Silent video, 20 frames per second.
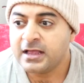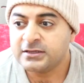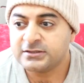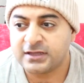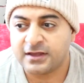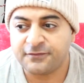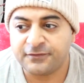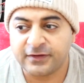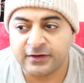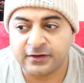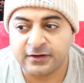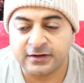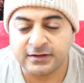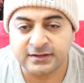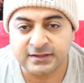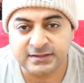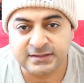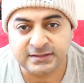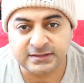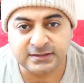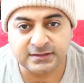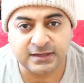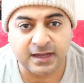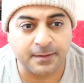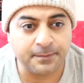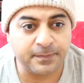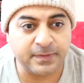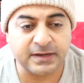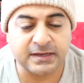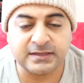So I figured this
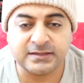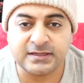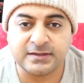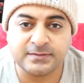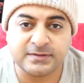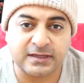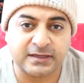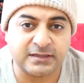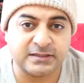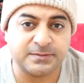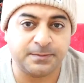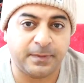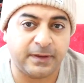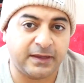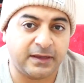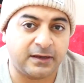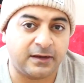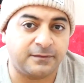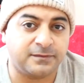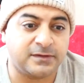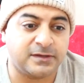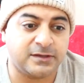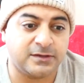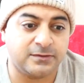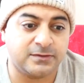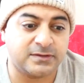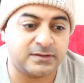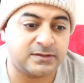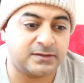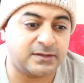company seems like it's big enough to
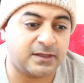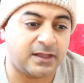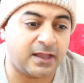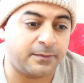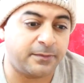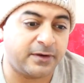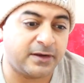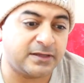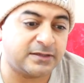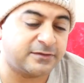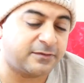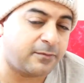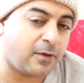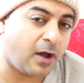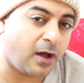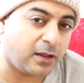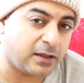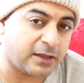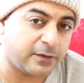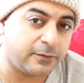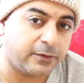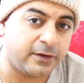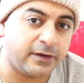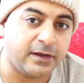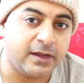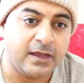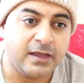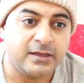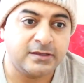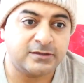use celebrities from Hollywood,
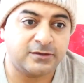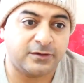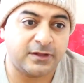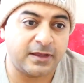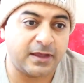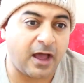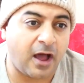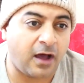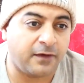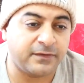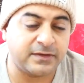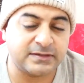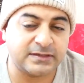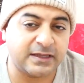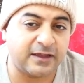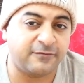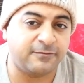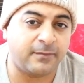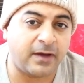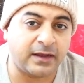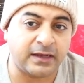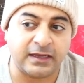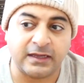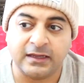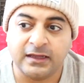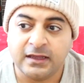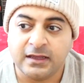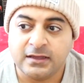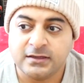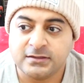so they obviously have
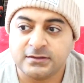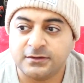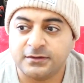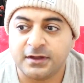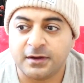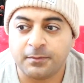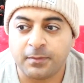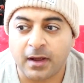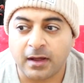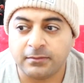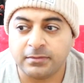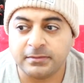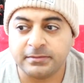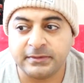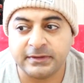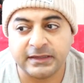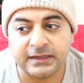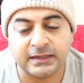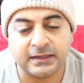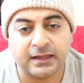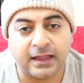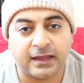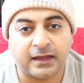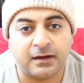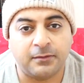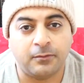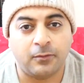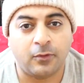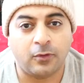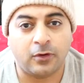money, so they're probably like
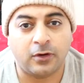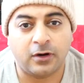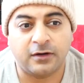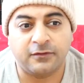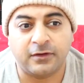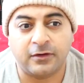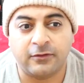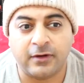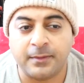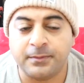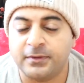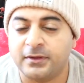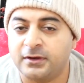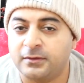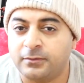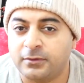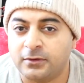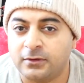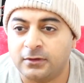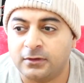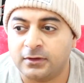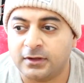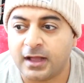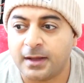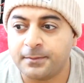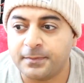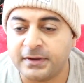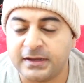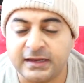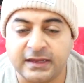a more of a reputable
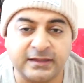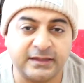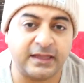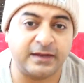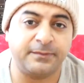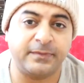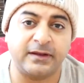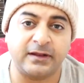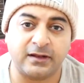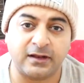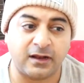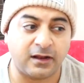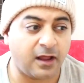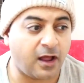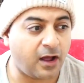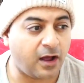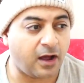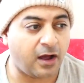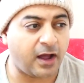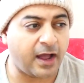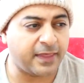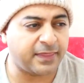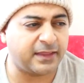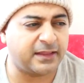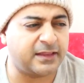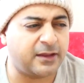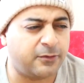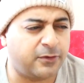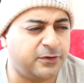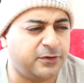company, and they've been, I think
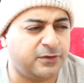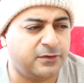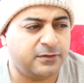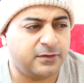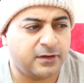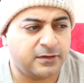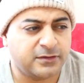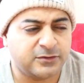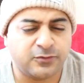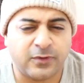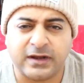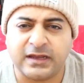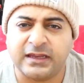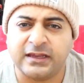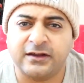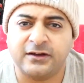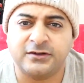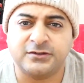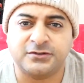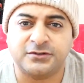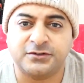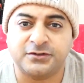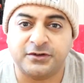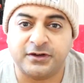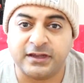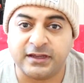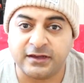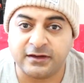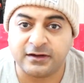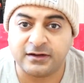they were 20 years or
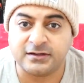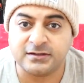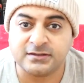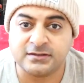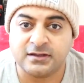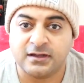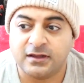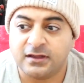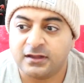30 years